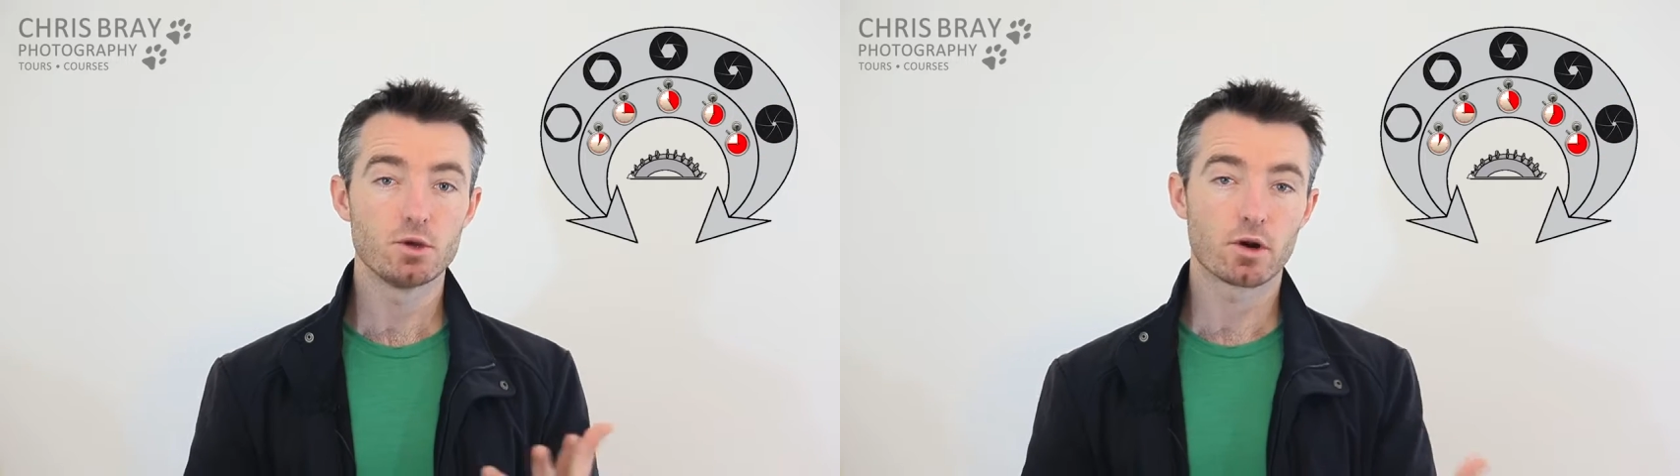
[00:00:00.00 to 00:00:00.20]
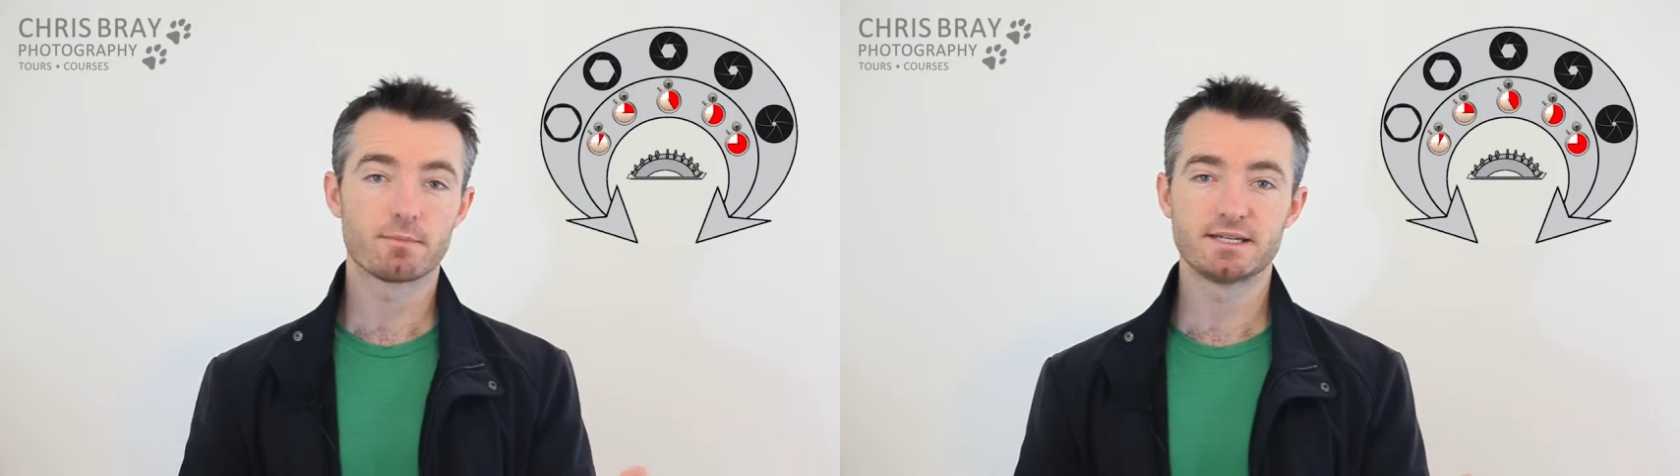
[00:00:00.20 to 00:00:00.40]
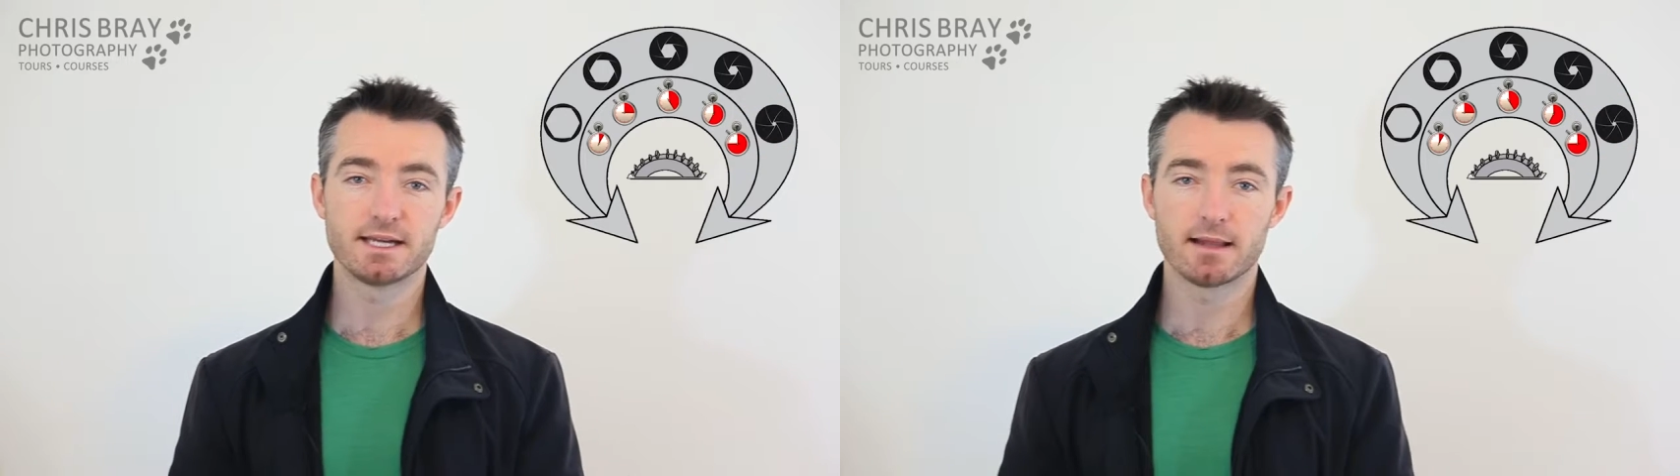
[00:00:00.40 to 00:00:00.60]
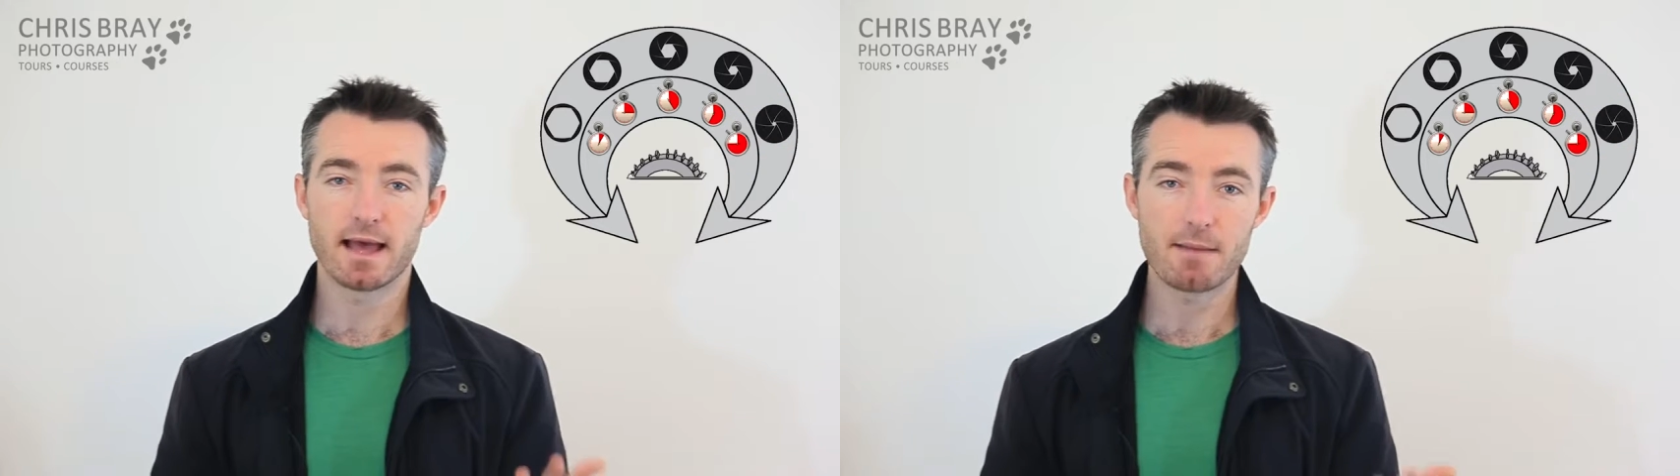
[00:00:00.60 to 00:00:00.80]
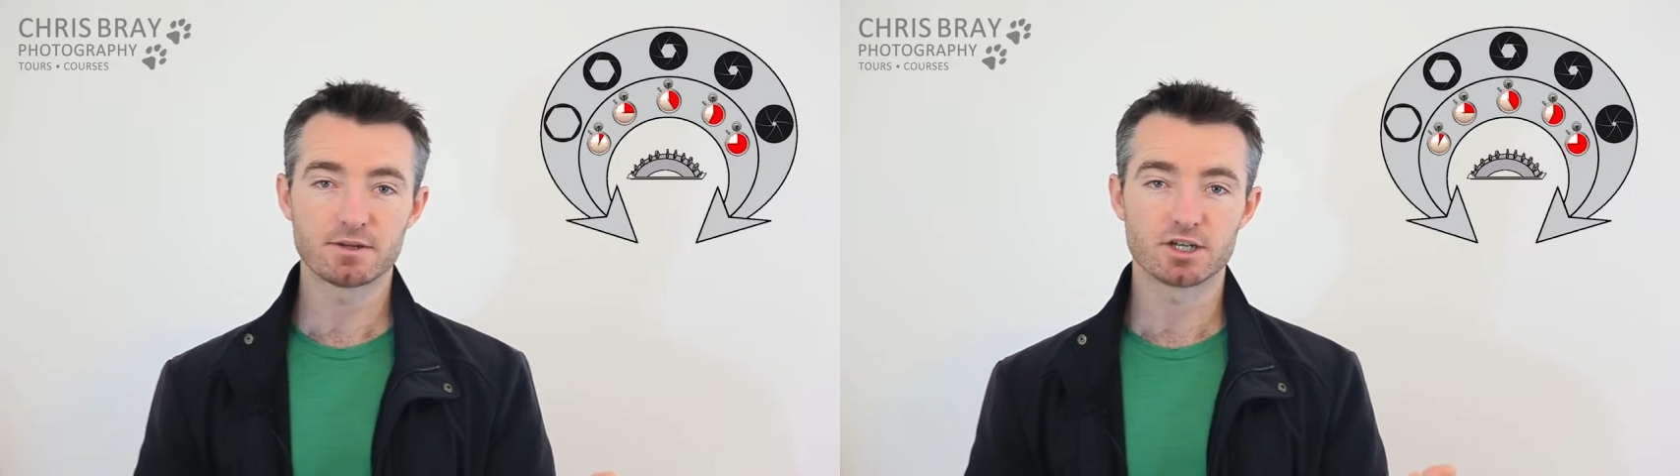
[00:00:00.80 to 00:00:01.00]
You want a
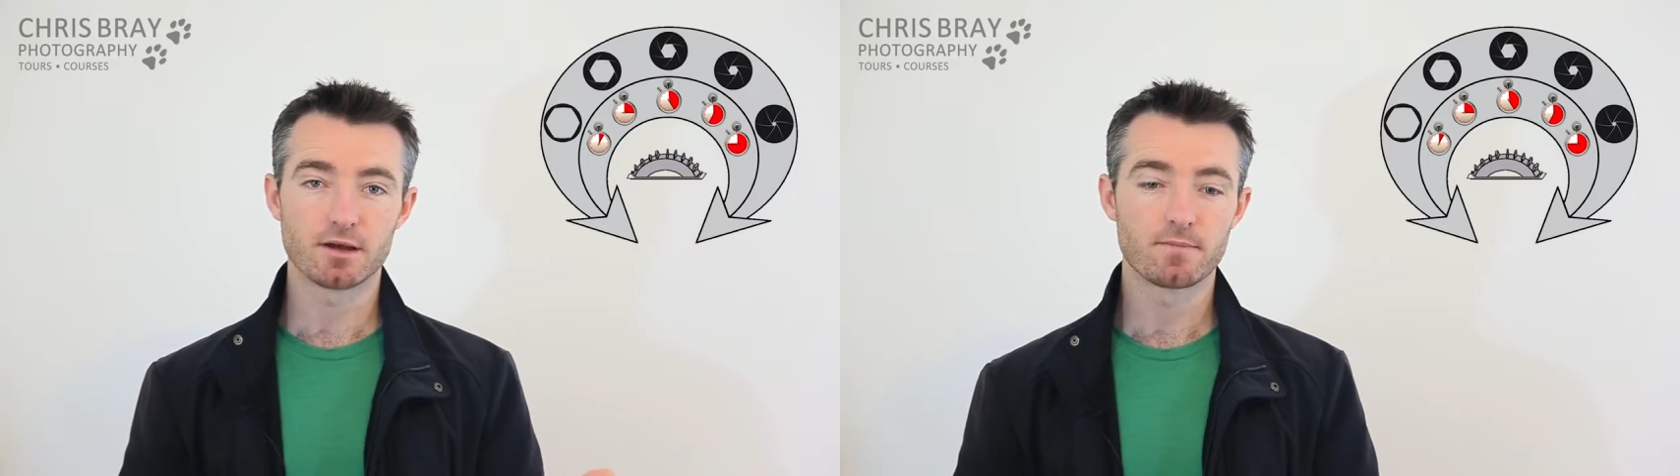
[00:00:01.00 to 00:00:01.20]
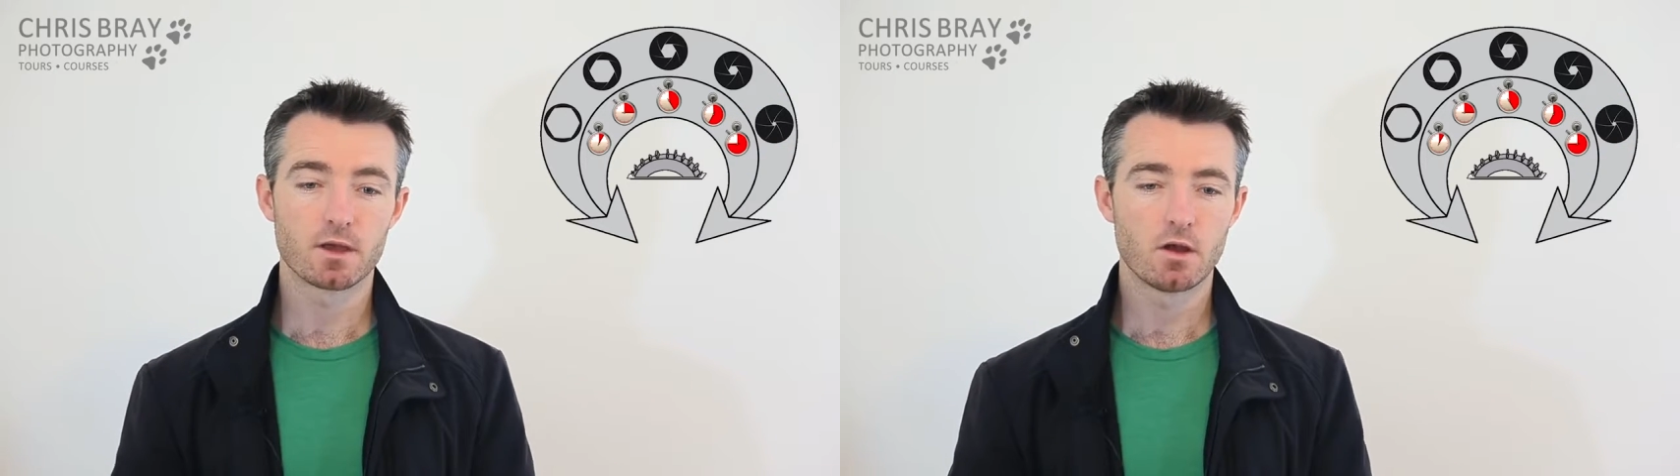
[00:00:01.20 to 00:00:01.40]
particular aperture.